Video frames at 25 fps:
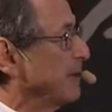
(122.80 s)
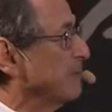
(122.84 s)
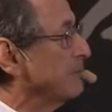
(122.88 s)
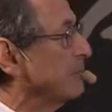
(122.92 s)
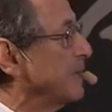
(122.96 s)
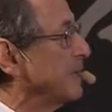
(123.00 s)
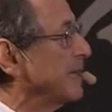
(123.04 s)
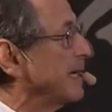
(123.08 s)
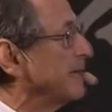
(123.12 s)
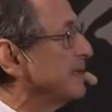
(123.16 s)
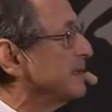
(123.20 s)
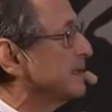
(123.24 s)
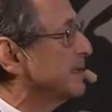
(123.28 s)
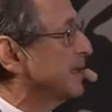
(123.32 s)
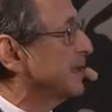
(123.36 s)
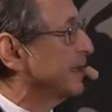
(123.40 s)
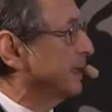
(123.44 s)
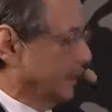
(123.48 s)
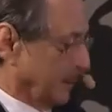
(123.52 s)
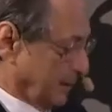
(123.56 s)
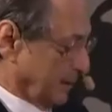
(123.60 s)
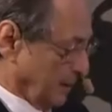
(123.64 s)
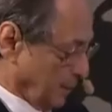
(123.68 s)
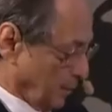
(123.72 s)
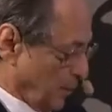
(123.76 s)

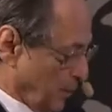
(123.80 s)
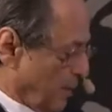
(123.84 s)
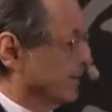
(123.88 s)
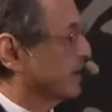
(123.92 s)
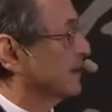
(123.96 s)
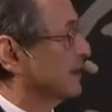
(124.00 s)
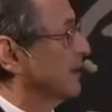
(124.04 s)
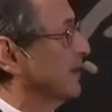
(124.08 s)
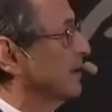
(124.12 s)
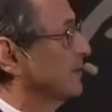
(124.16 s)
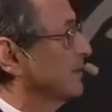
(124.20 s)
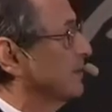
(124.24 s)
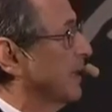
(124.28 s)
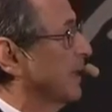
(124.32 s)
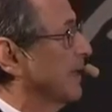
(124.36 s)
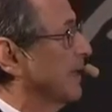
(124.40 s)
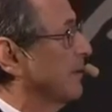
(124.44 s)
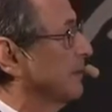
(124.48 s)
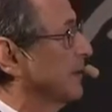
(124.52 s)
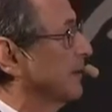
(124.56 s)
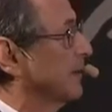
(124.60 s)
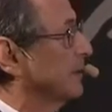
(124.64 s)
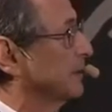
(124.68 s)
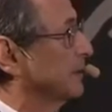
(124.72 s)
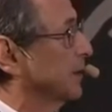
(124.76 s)
amazing work done by
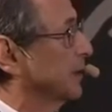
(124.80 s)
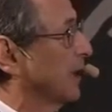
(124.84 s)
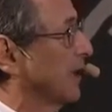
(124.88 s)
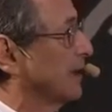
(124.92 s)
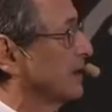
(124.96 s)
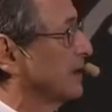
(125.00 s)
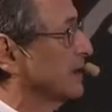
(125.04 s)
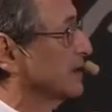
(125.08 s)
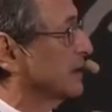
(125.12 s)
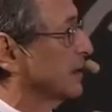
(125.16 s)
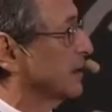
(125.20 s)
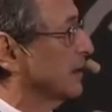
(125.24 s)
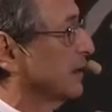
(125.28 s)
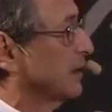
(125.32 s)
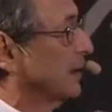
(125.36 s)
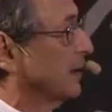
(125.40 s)
real giants.